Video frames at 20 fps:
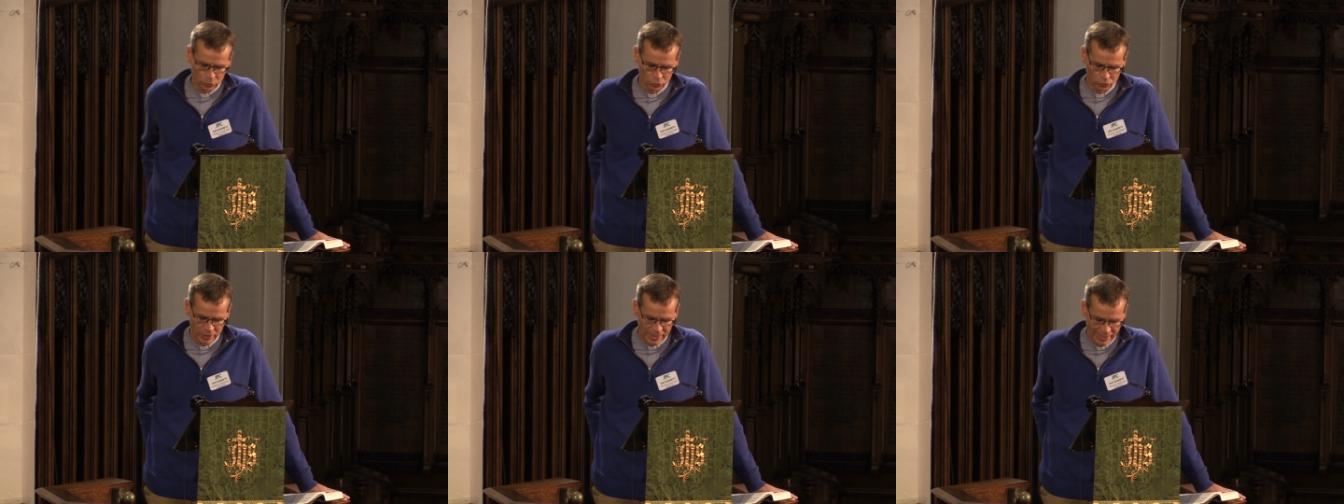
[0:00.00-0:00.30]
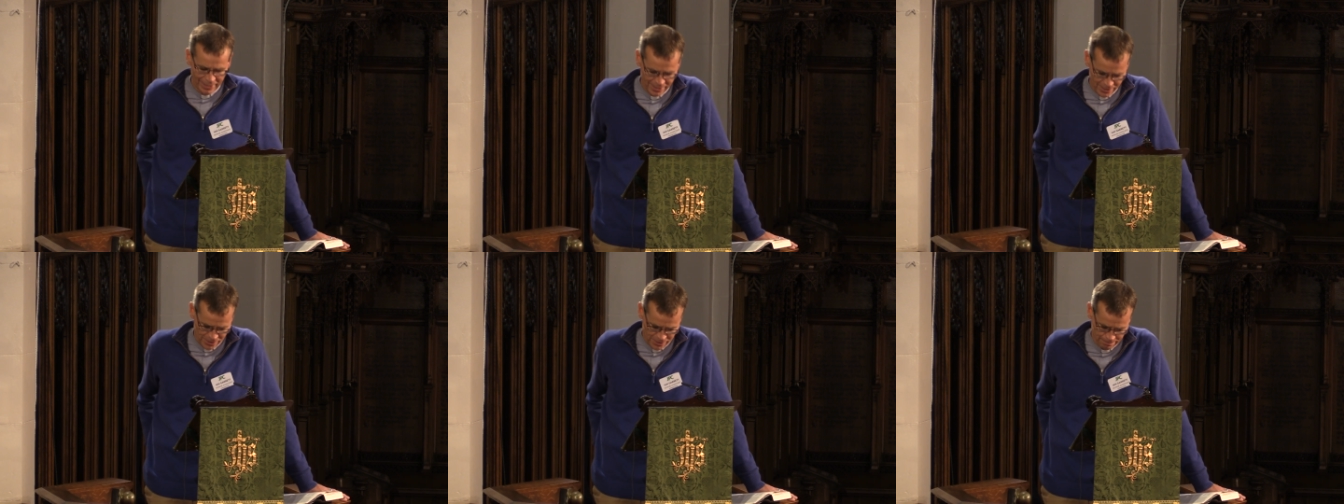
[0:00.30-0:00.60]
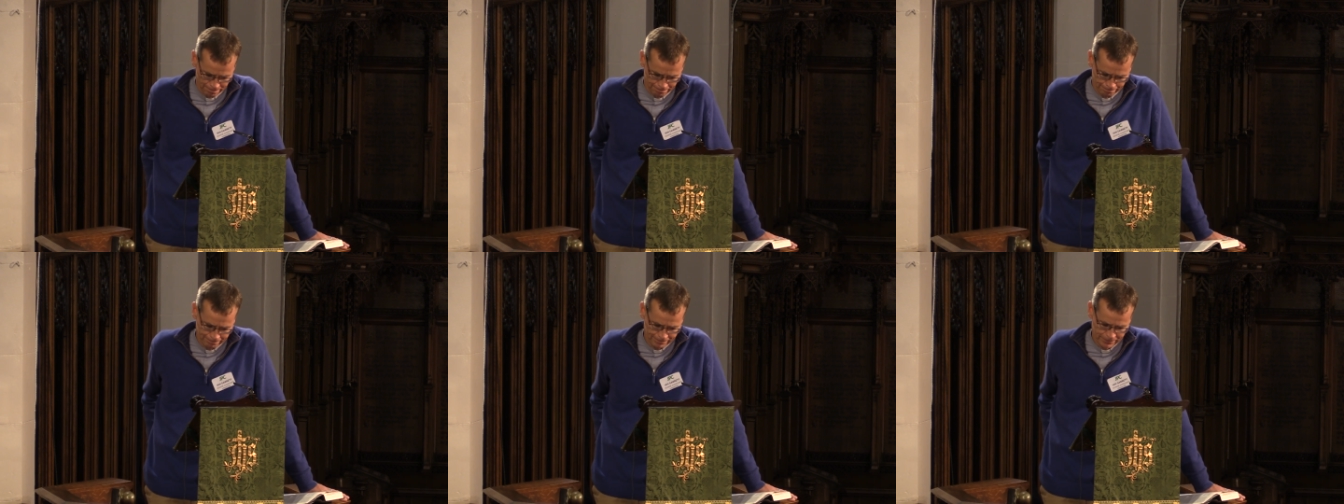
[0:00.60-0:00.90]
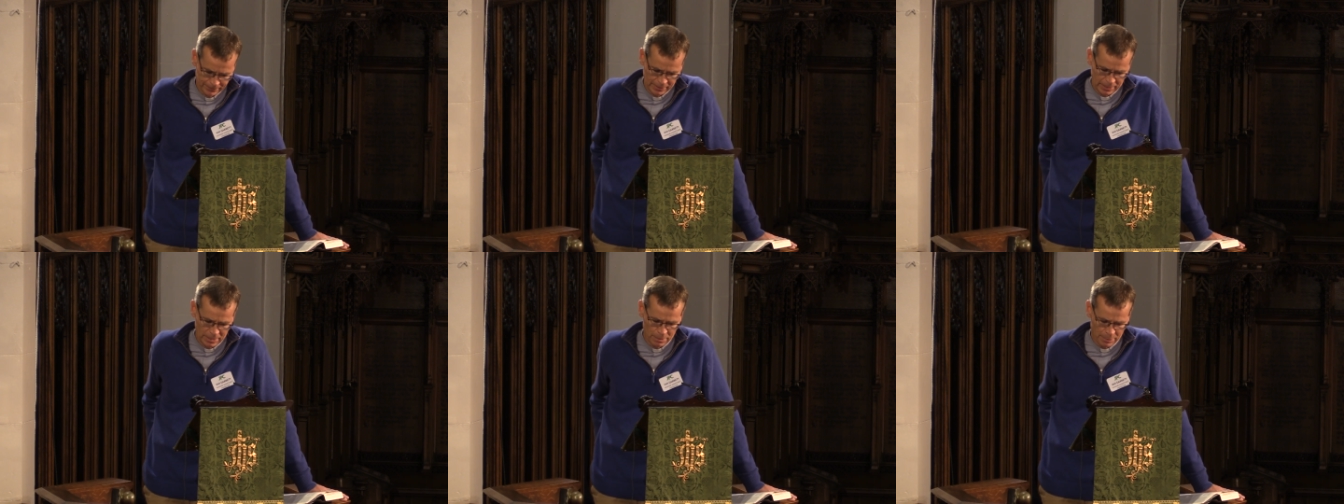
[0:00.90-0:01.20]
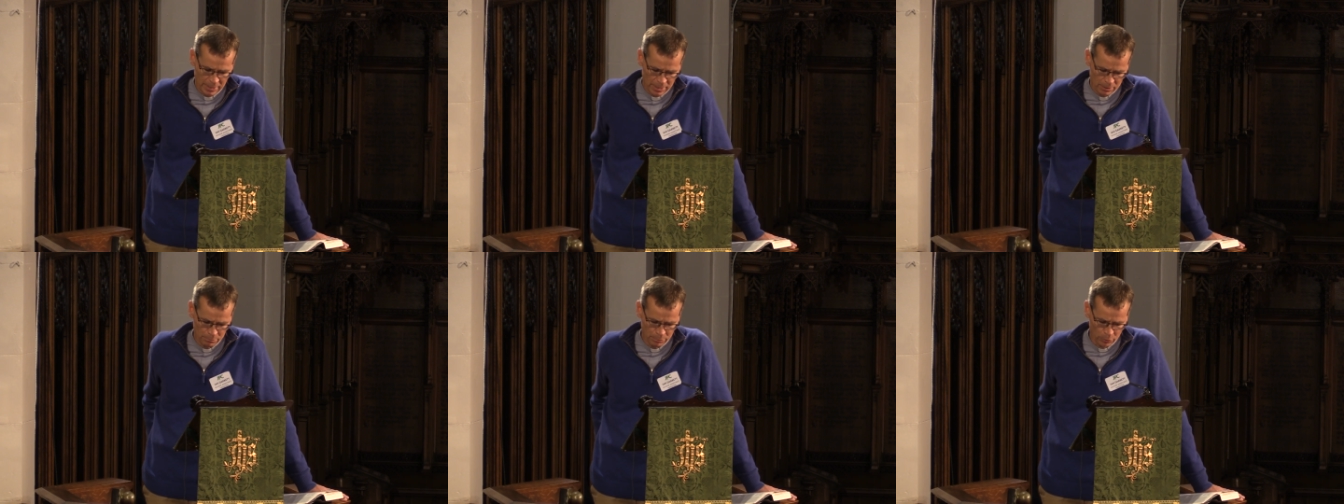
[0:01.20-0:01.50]
realism
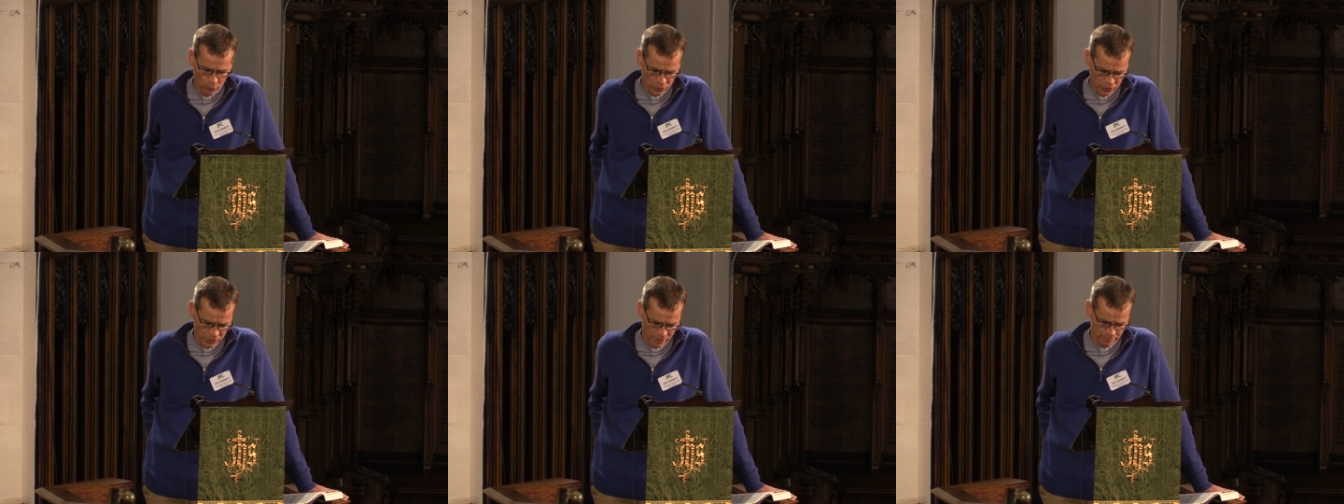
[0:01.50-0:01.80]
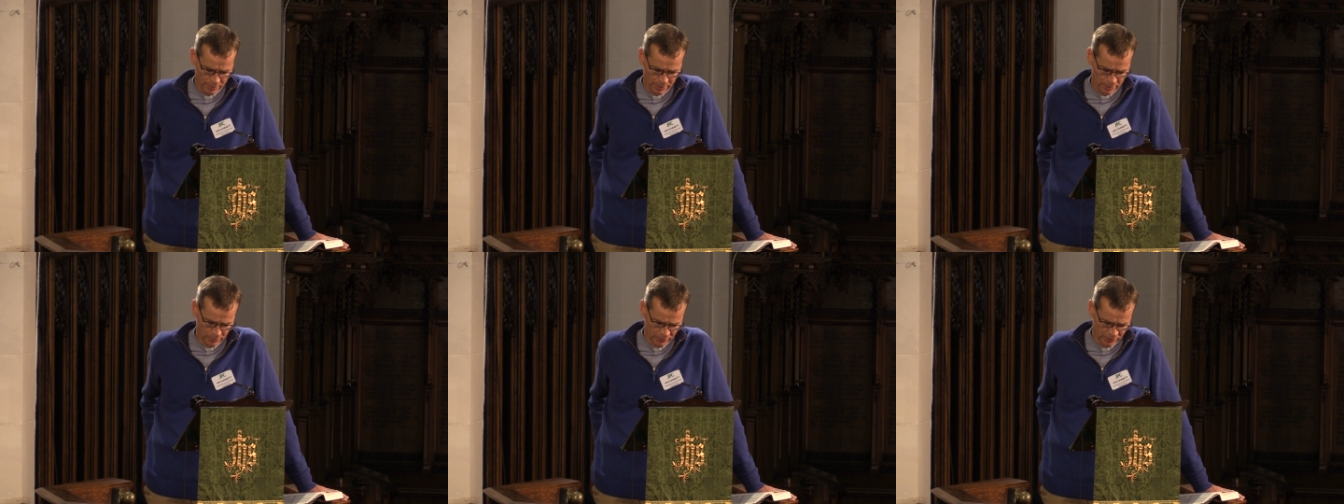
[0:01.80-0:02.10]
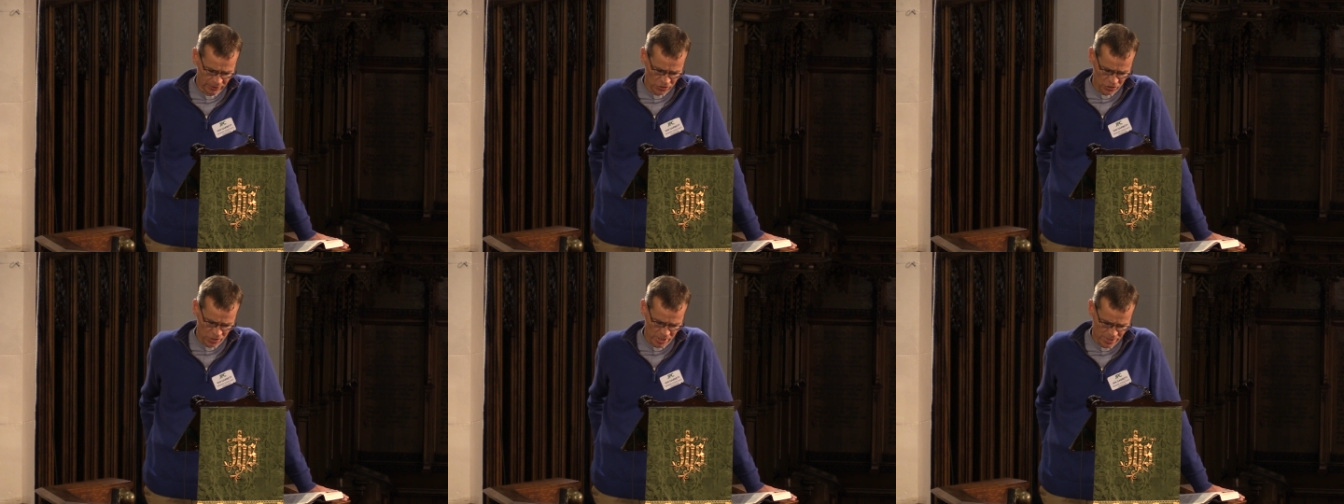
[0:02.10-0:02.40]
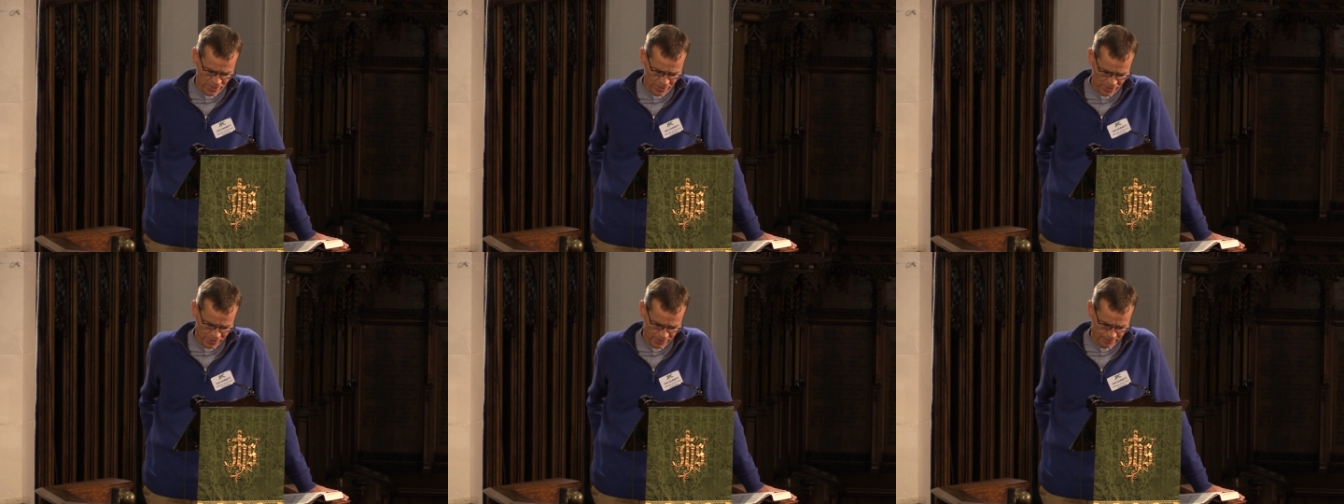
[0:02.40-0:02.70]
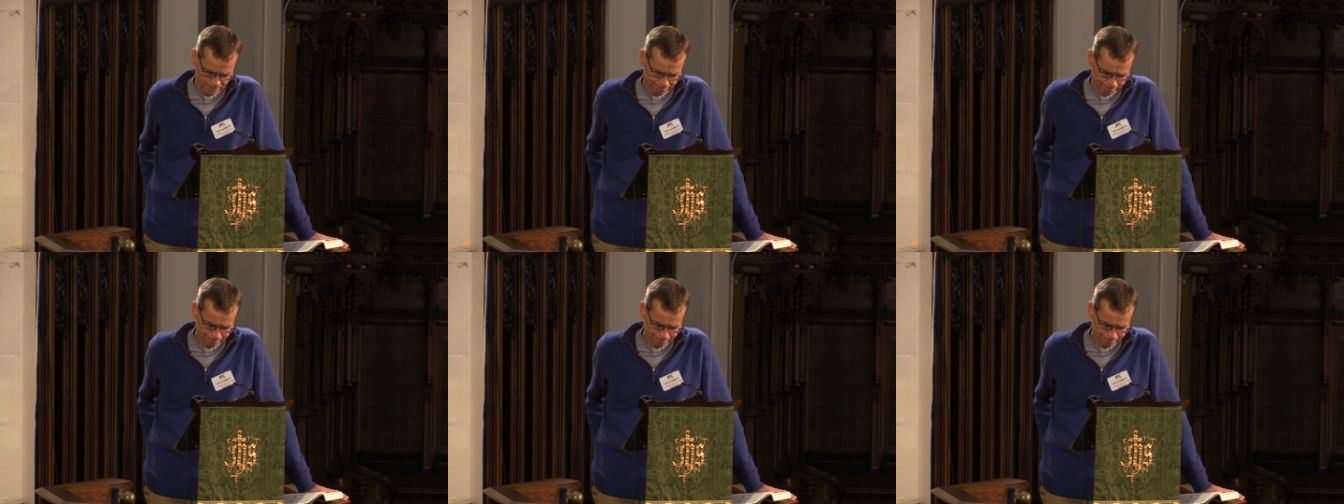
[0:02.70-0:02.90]
about pointing people to Jesus.